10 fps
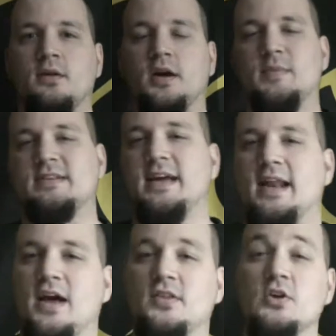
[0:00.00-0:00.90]
They're going to be
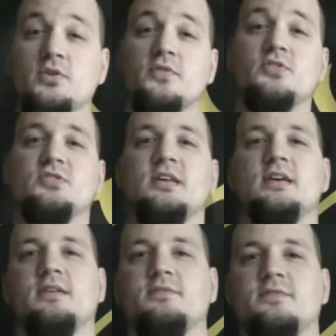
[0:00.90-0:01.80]
taking on the
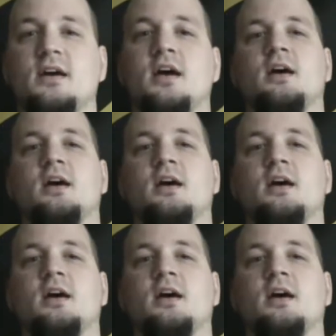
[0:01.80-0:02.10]
University of